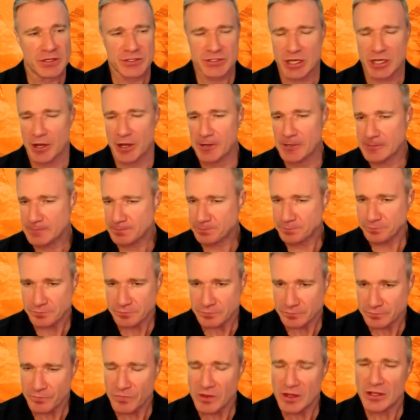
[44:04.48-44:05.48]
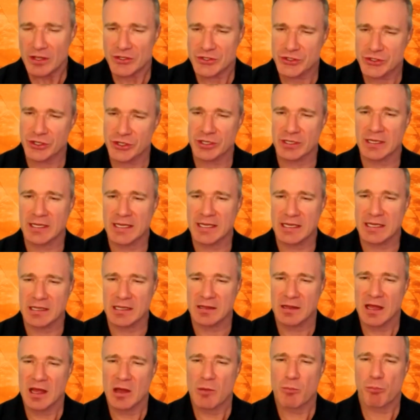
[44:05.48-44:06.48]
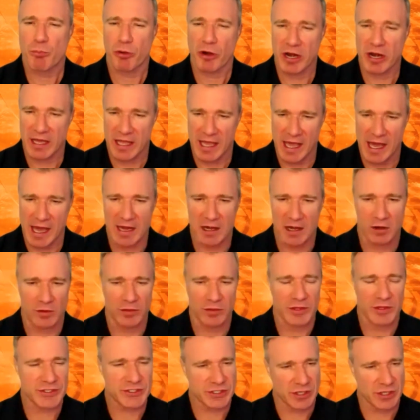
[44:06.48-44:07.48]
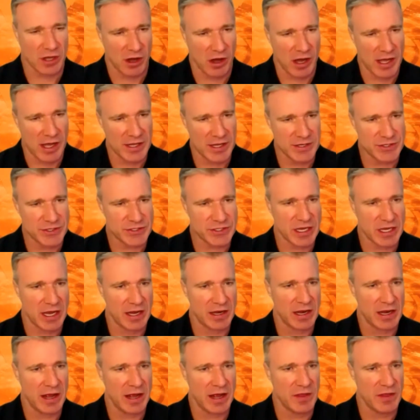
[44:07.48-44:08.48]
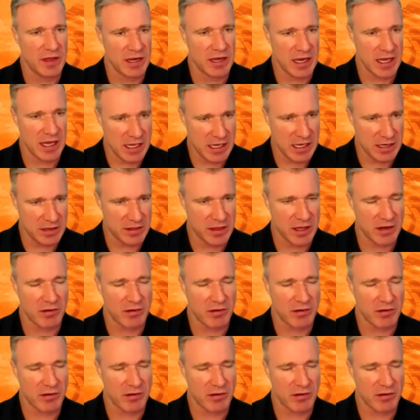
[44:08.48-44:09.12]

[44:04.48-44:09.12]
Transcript: So certainly predicated on the size and the need,